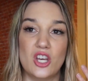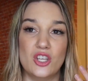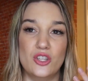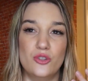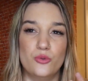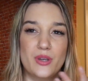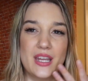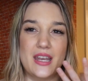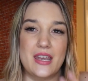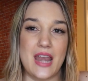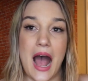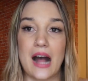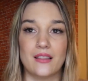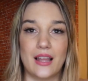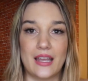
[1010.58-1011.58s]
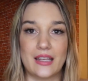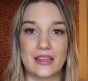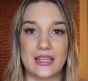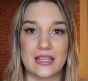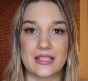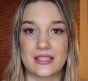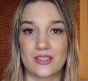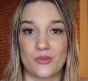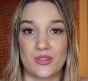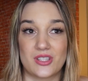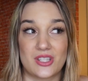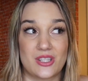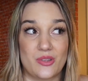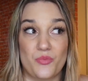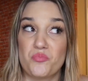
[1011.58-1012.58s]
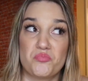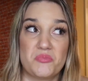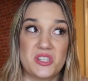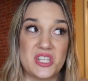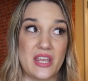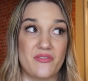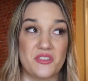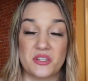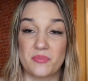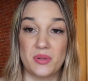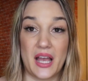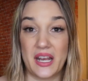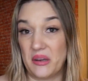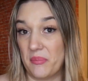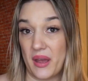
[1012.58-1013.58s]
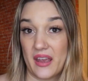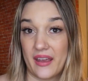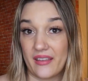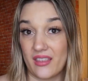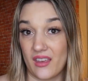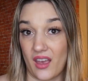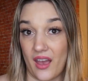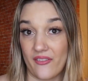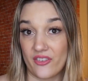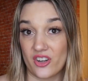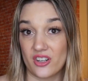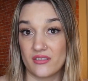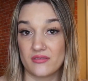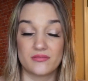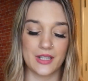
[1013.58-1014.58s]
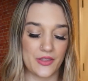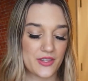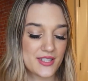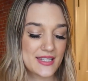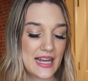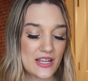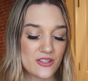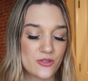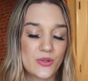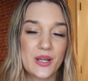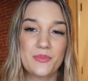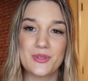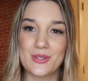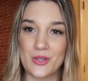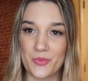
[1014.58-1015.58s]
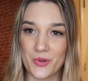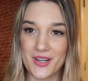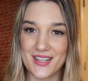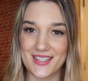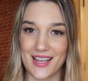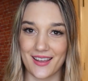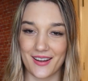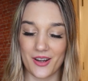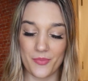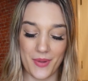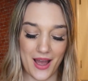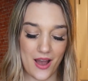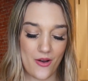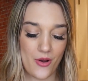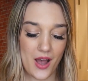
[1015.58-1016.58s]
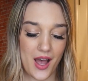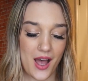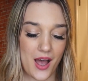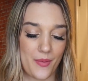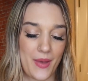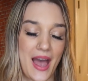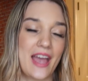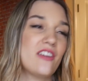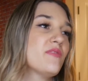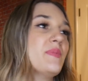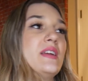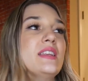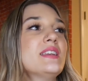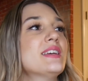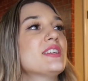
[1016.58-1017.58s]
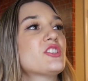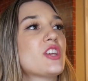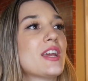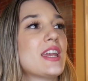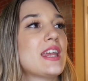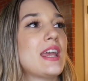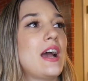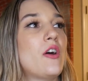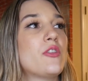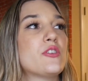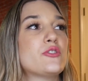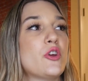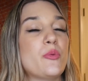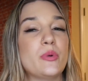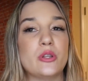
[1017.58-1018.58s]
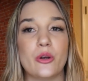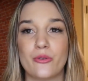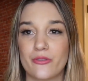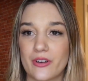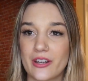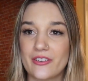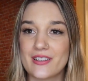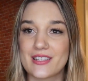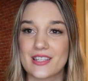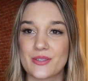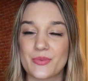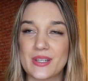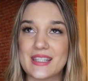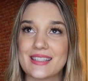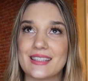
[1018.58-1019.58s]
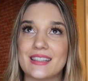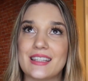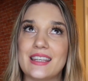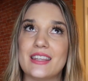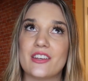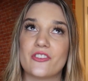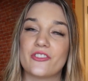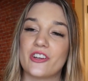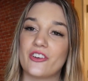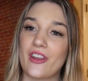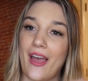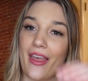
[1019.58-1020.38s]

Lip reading: you cannot like this, so it's the safest blind buy, I think, ever. Now, this next one I'm super excited about. I've been checking out the Jo Malone fragrances recently. They're very